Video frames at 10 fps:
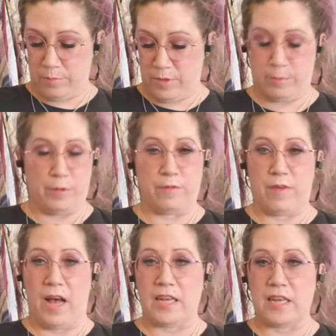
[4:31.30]
they're
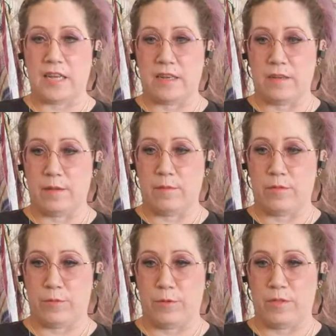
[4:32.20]
provided
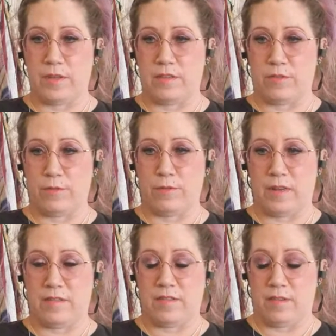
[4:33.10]
through
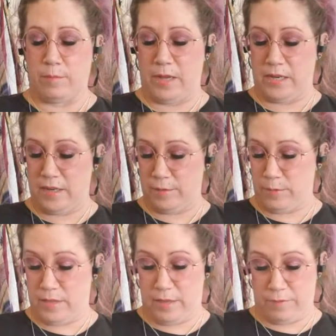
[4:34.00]
Francis and Benedict
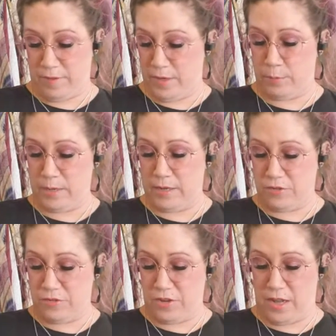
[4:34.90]
with a fair
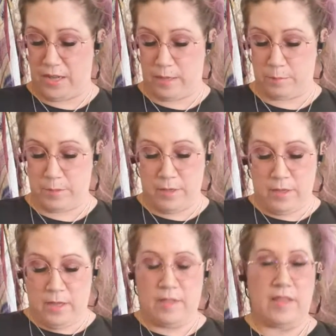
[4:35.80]
wage job.
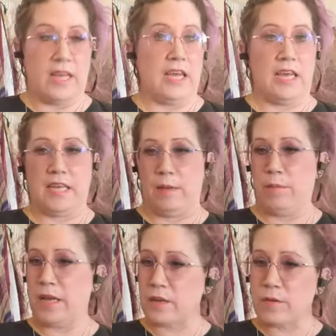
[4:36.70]
They get
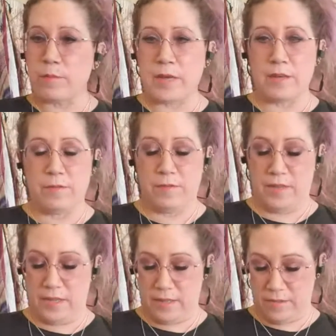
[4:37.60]
medical
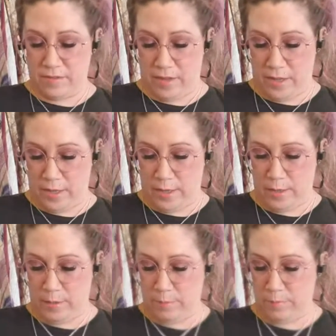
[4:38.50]
benefits
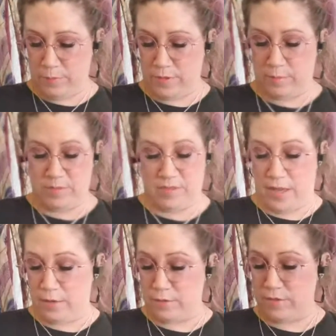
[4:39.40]
for
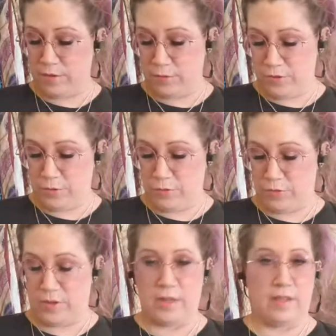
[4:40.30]
themselves, their
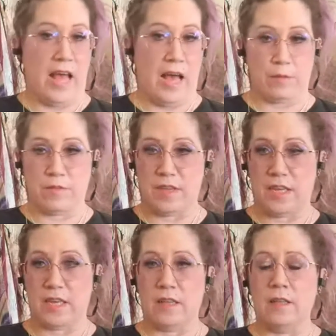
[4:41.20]
children, housing,